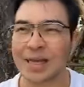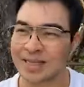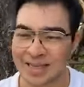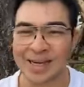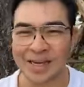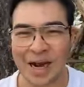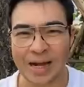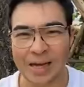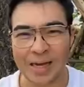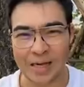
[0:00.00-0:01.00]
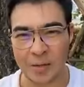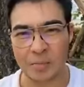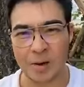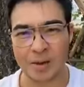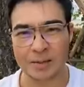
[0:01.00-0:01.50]
Zen garden in the
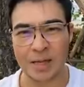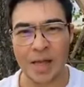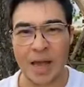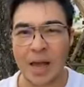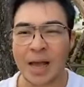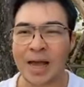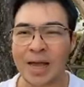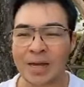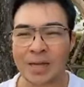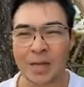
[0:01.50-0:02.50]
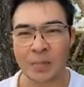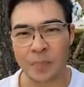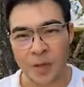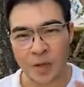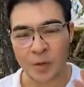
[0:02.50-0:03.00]
box. And
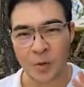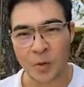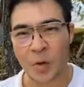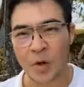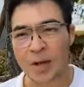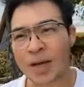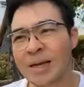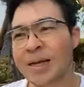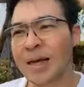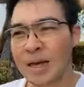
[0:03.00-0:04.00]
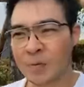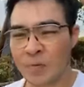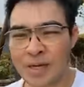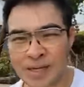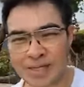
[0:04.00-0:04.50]
do you know that
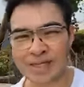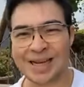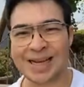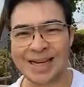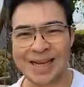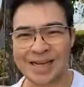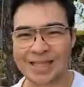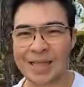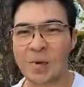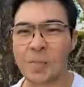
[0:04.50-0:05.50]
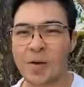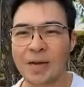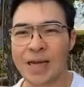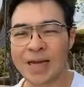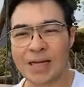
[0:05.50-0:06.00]
with this technique, the Zen
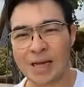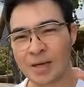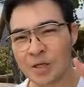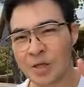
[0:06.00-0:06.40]
monk can get a